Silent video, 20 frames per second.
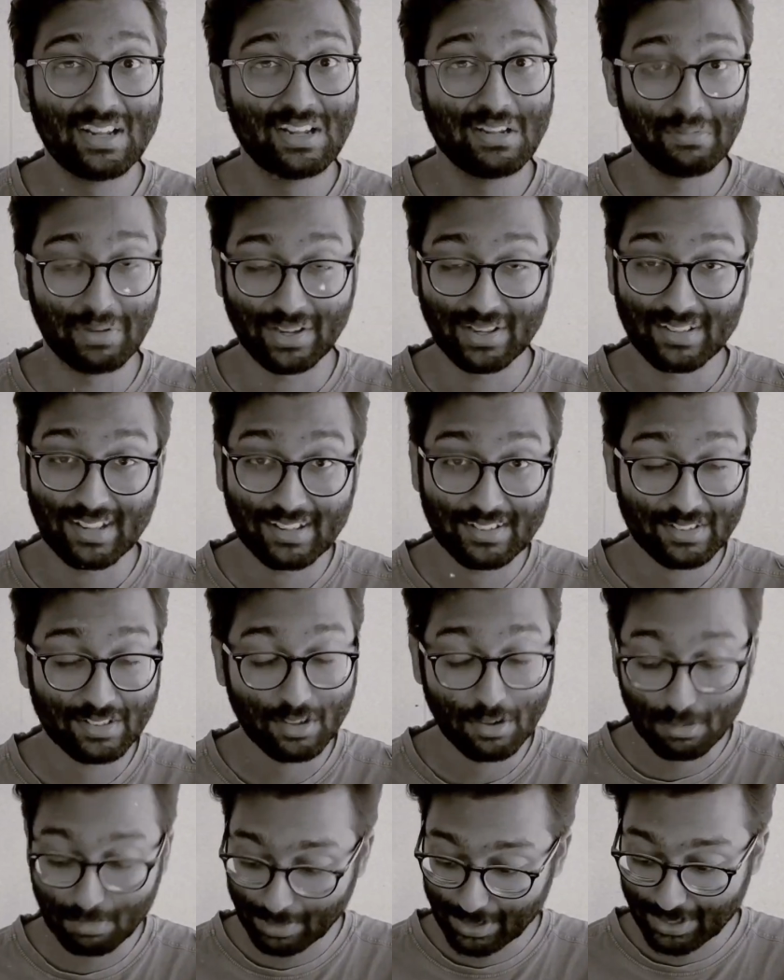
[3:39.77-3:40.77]
Because that's
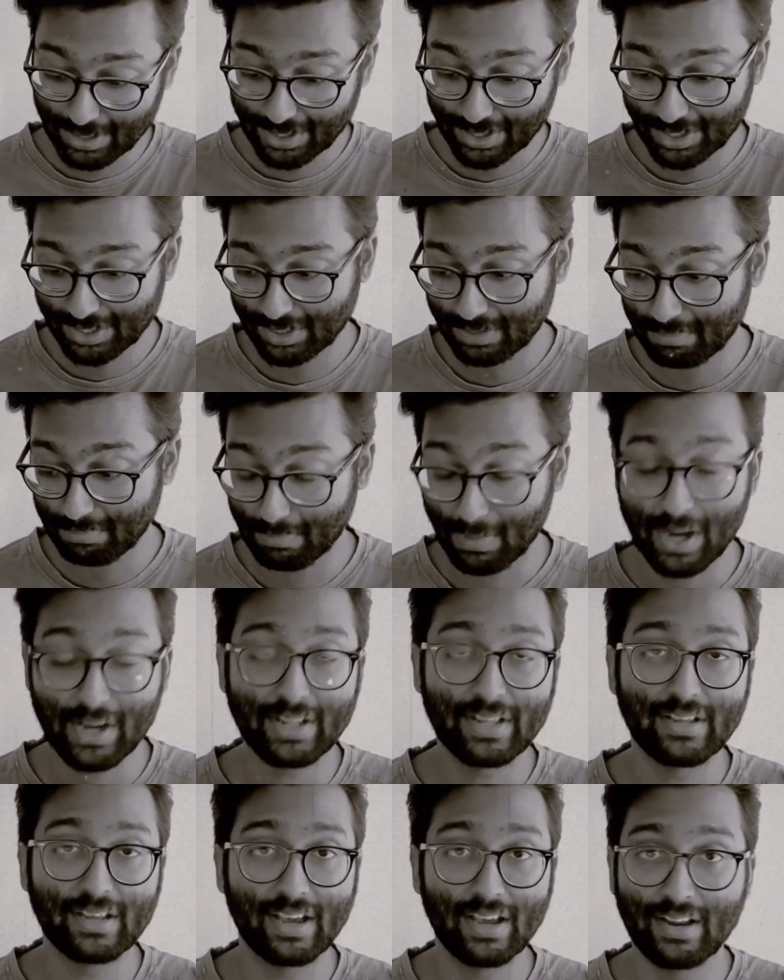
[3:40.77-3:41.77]
so much
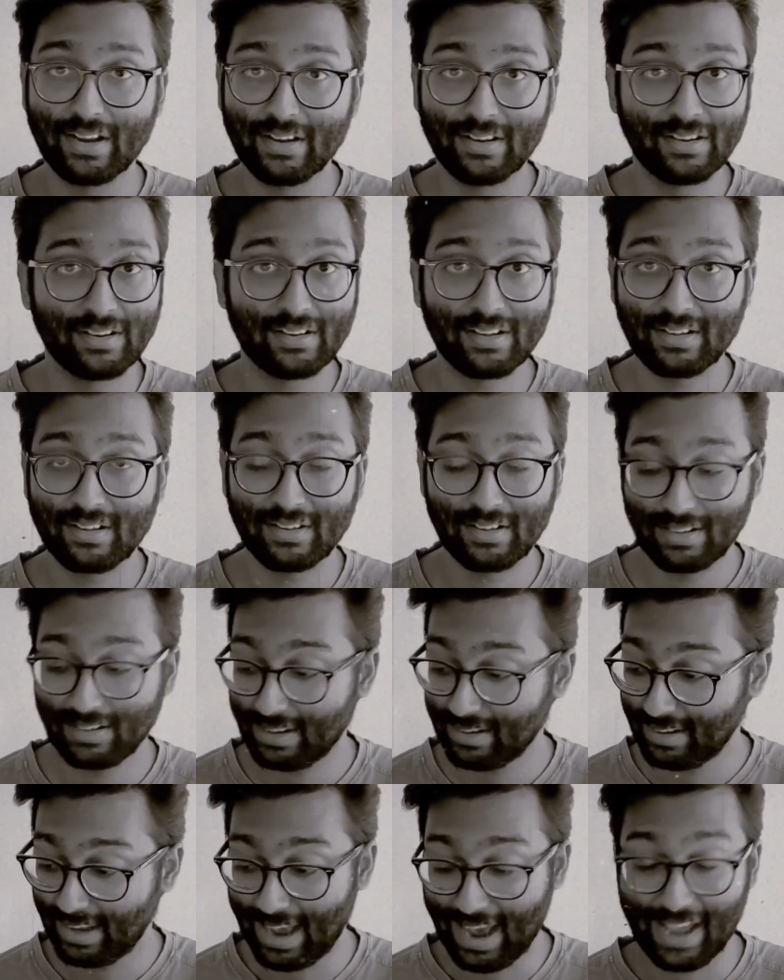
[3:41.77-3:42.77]
money and
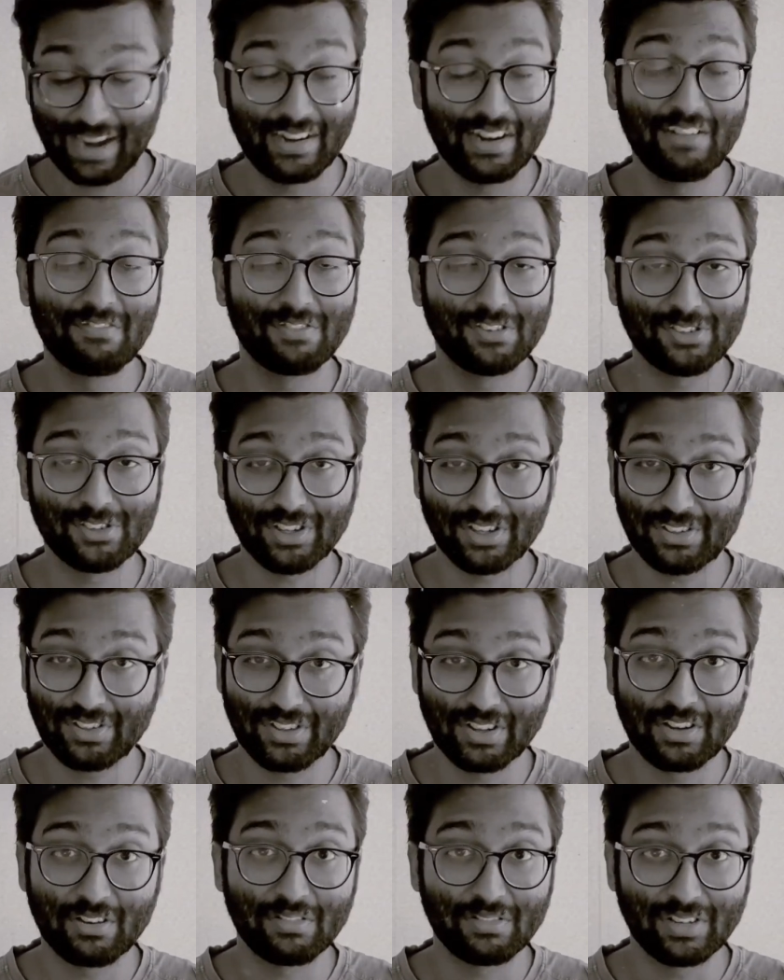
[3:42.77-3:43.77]
added infrastructure
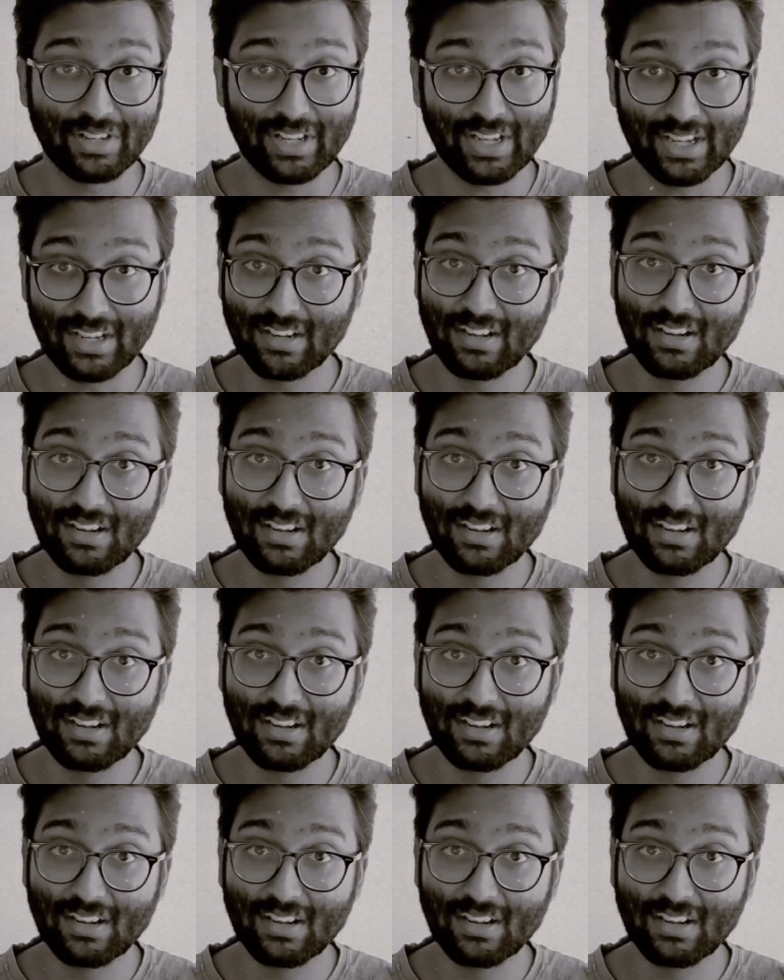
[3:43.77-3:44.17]
they don't need.